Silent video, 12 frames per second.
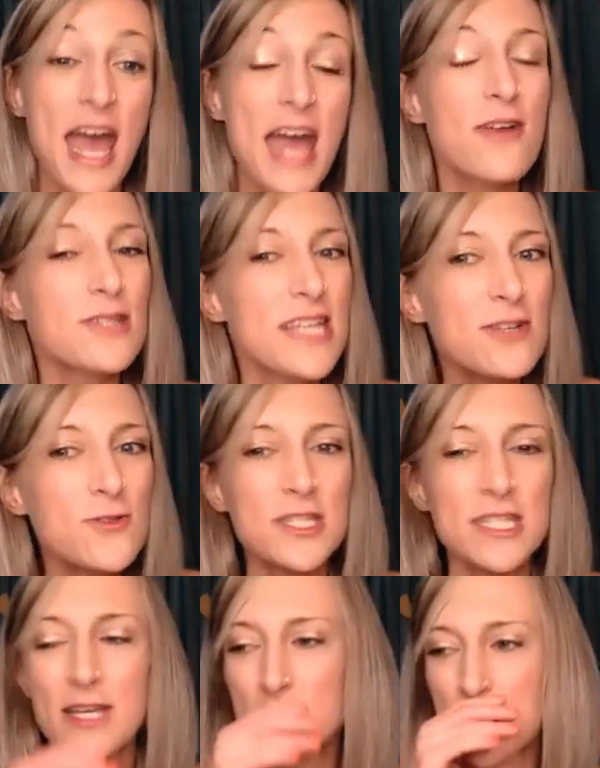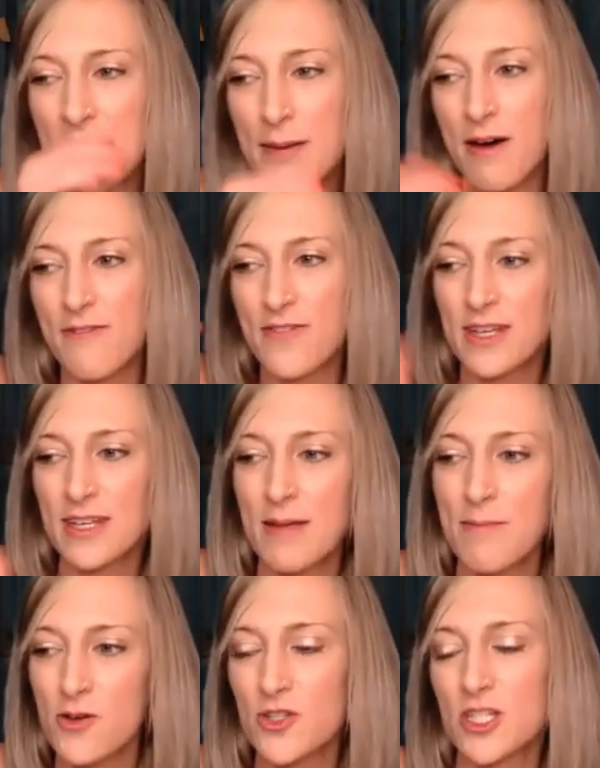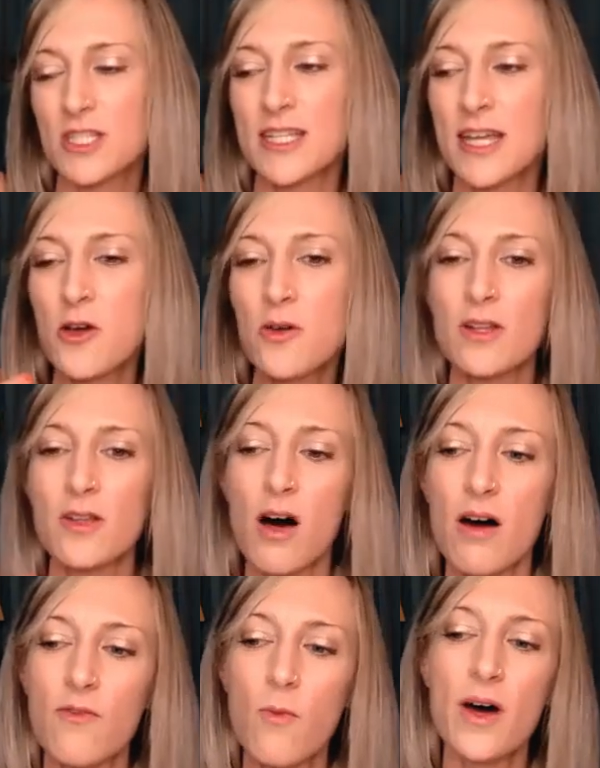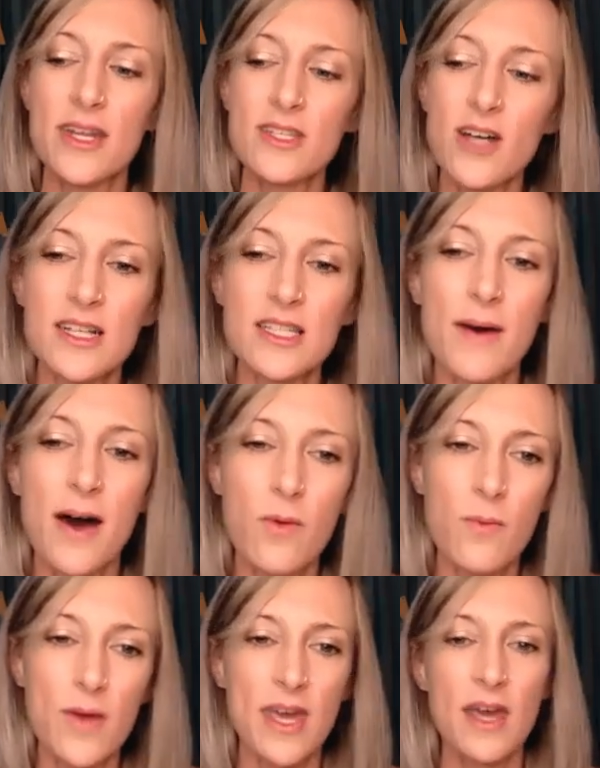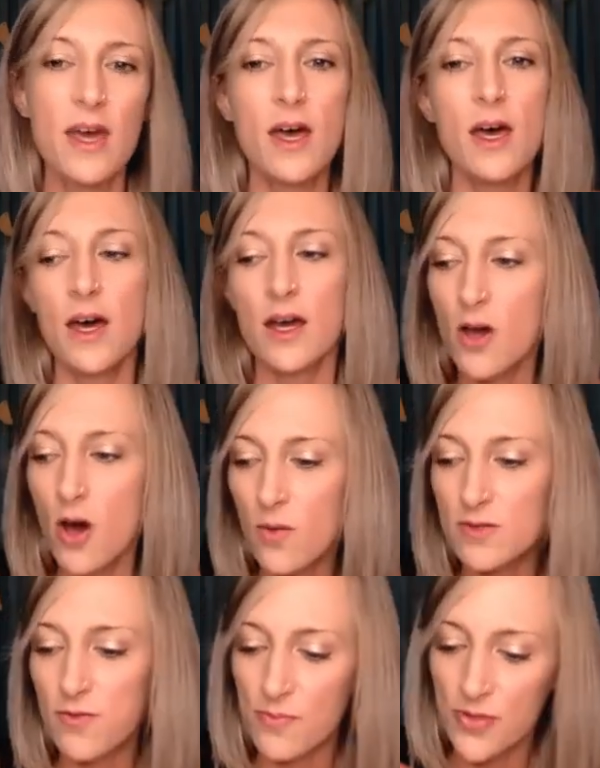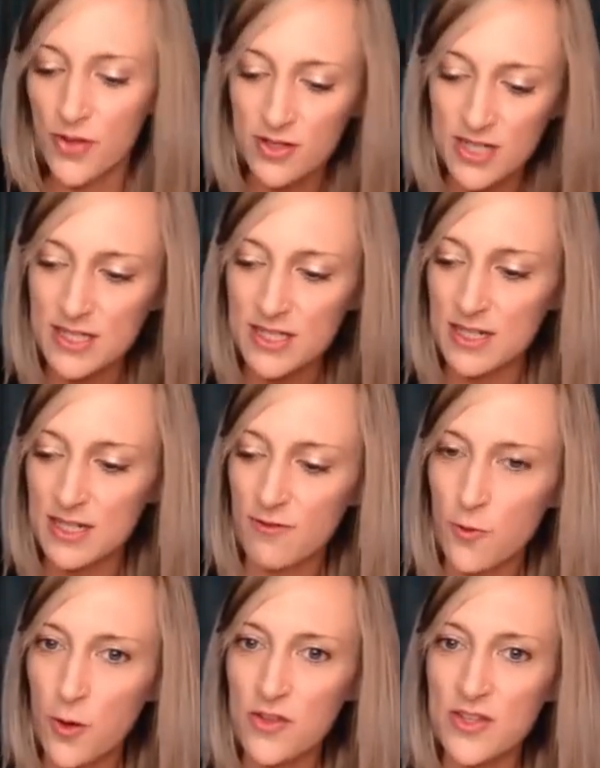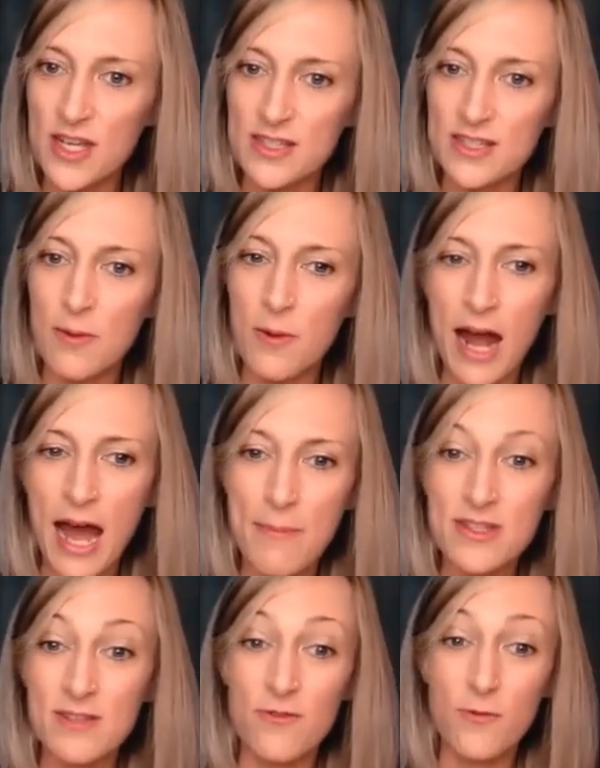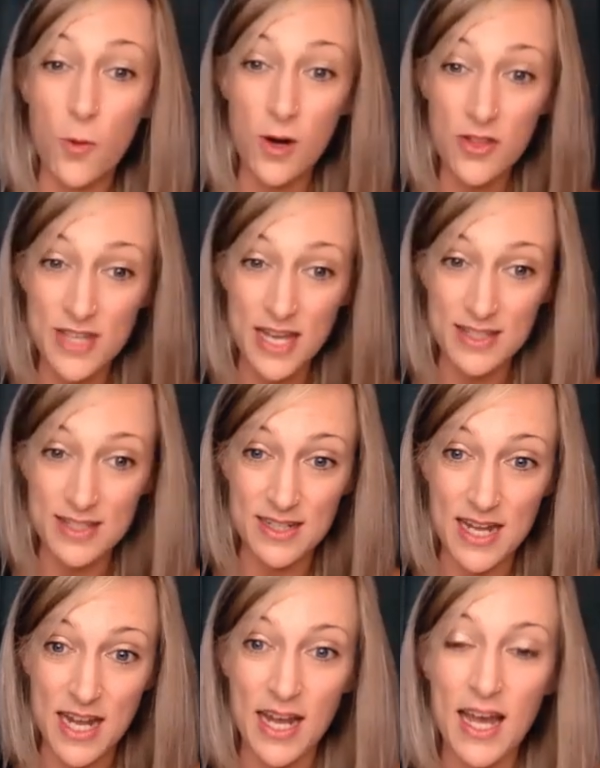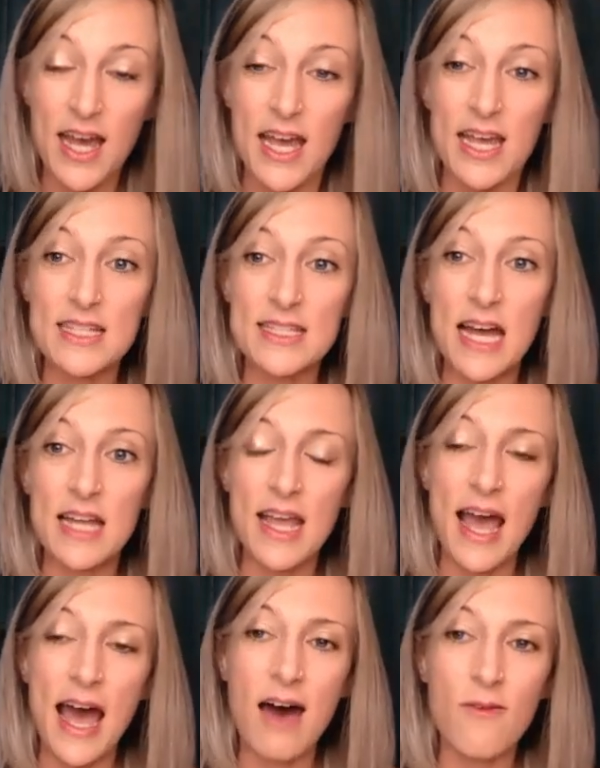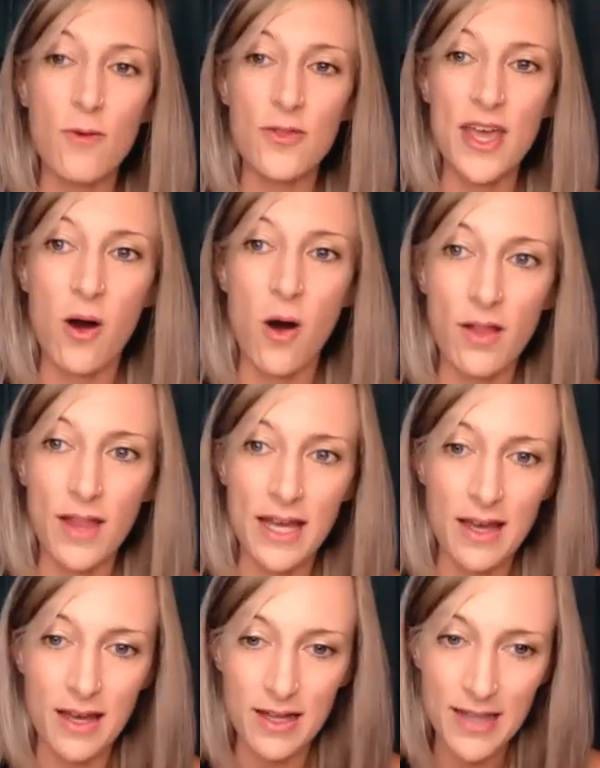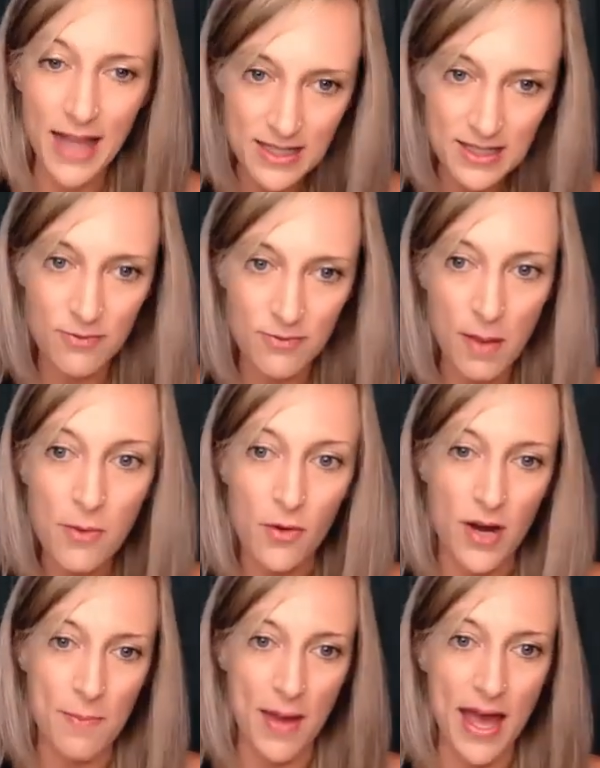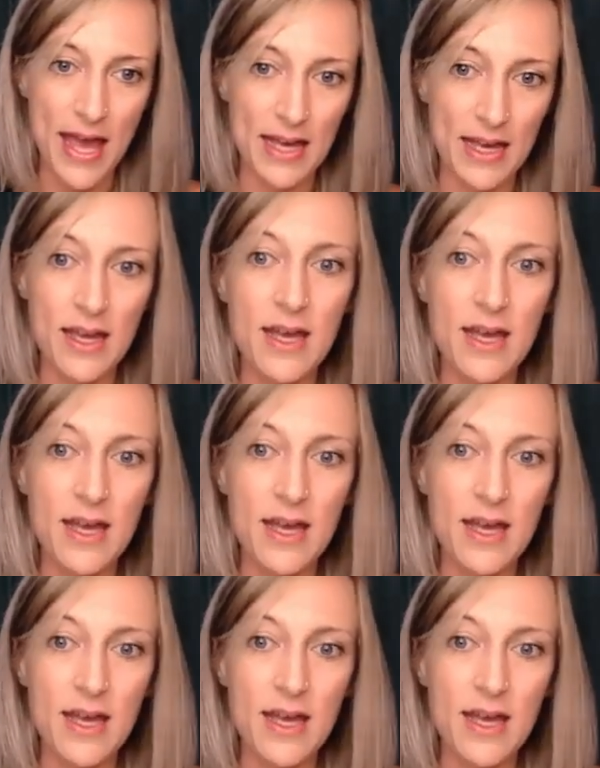And, you know, it's interesting you talk about feeling the emotions, because I know in the law of one, it talks about when we go in from third density to fourth density, what happens in fourth density is that they have what they call like a collective memory bank.